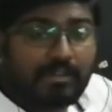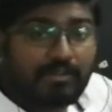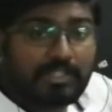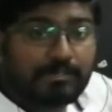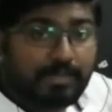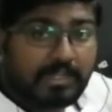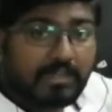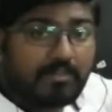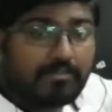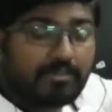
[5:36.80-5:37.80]
not only spin
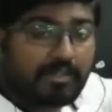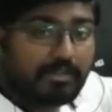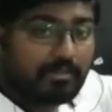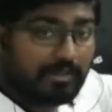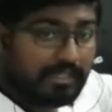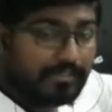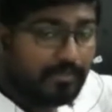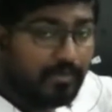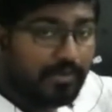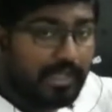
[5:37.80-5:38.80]
on its
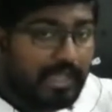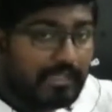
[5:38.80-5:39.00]
own